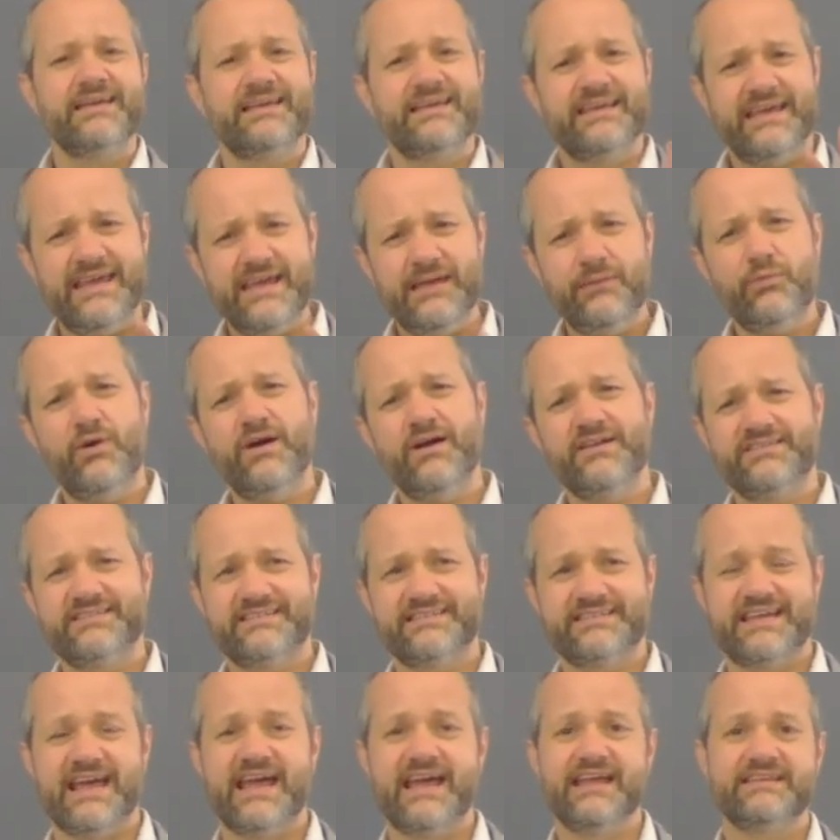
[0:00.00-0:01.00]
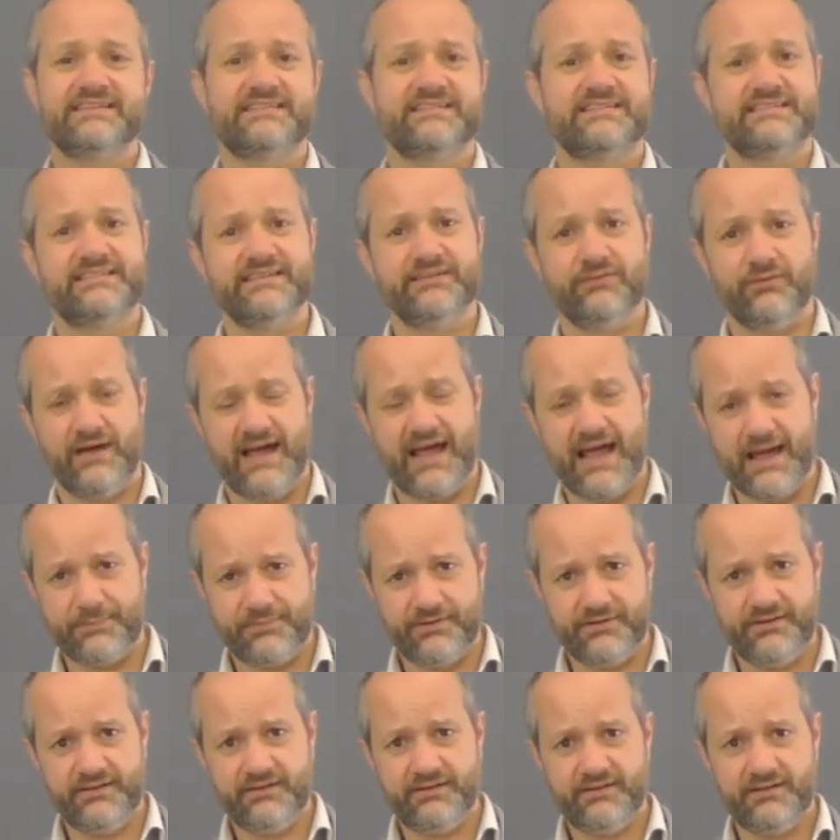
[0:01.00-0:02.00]
Keyword scans still
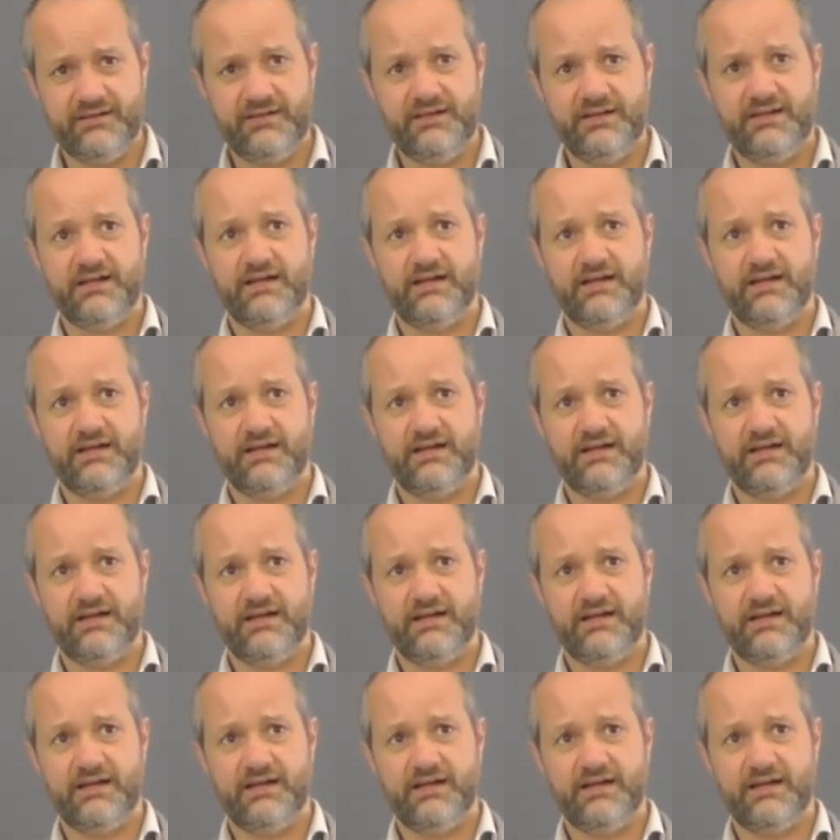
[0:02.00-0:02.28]
happen.